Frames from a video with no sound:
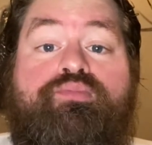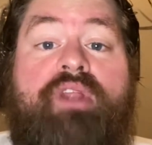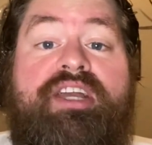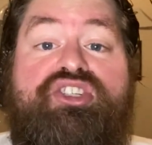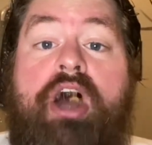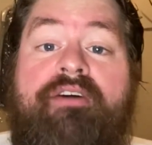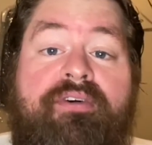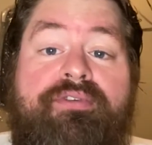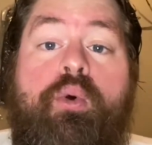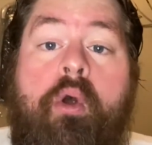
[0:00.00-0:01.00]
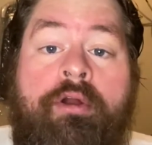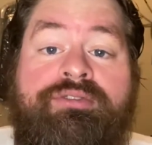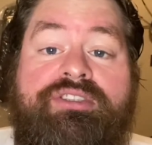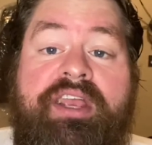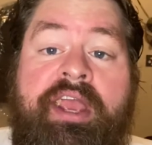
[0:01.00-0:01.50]
He's off of
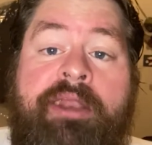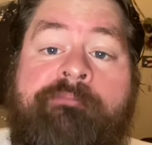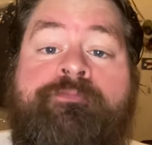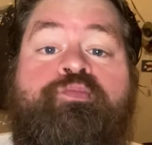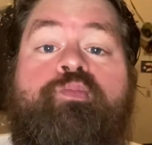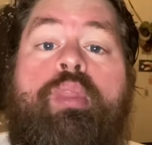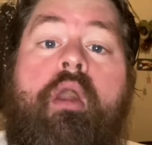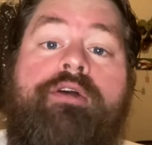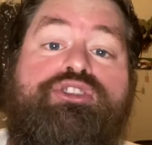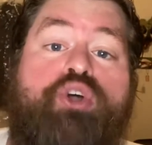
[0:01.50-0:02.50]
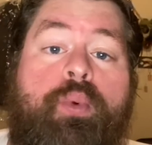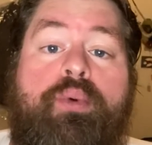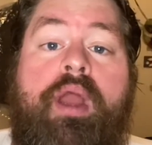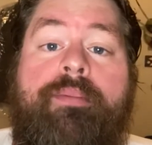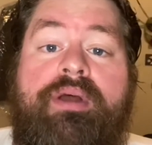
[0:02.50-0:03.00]
quarantine. So we
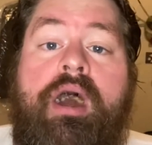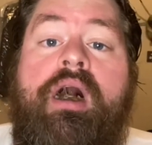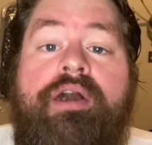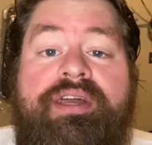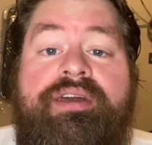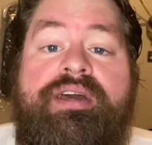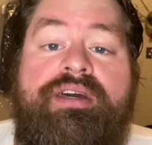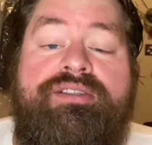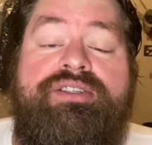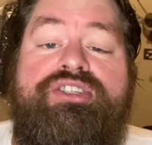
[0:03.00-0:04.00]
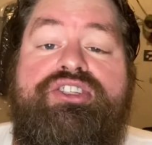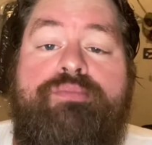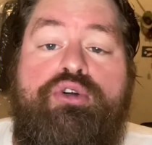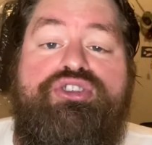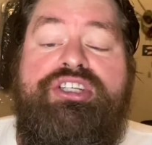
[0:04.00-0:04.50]
were able to hug and kiss and
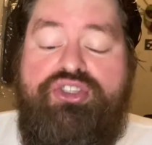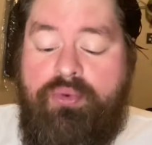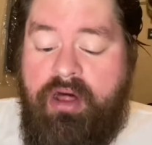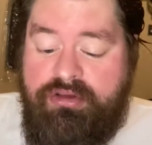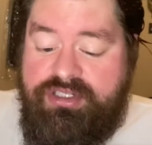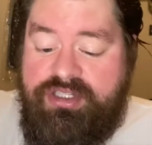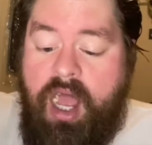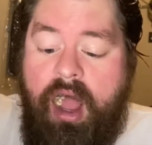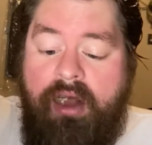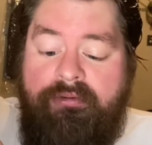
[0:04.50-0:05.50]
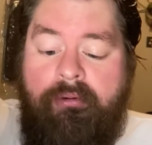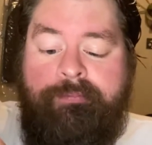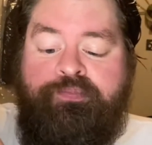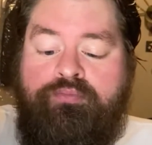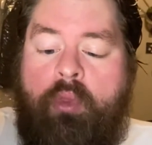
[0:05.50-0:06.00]
smooch and do other stuff.
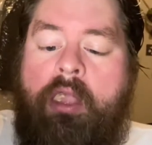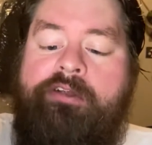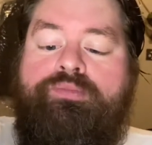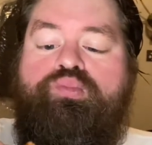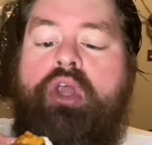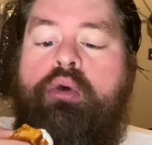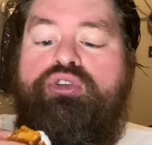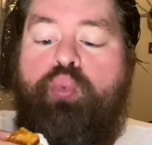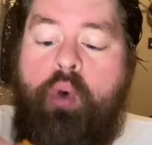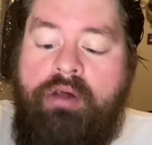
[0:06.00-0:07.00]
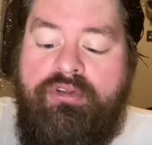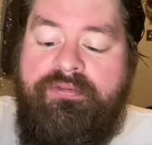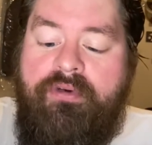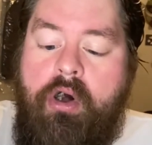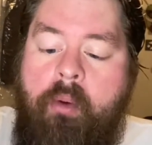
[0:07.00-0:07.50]
It was
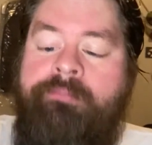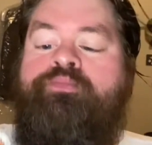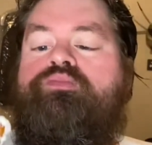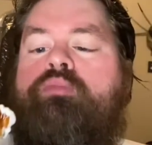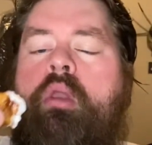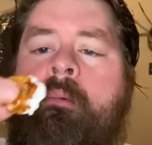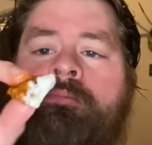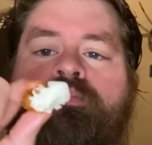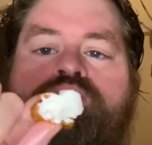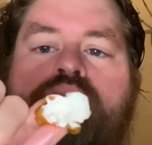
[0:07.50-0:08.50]
wonderful. Mm.